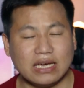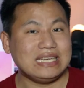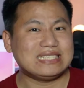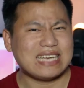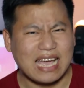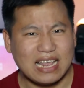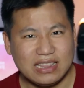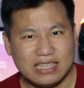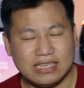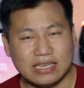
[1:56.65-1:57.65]
eat
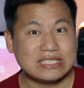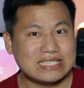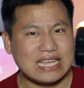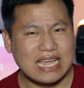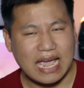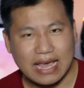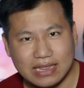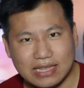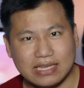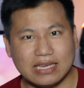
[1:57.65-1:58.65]
healthy, stay
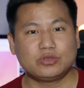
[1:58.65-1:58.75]
healthy,